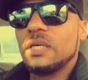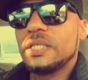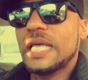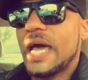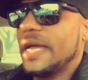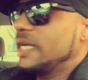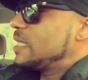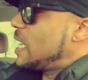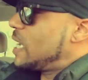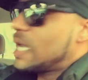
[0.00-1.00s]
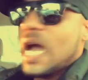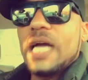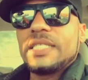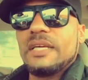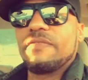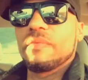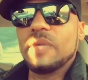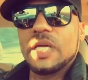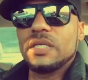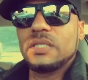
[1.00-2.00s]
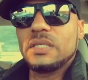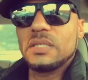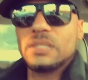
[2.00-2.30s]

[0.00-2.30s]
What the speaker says: is out here taking content from niggas.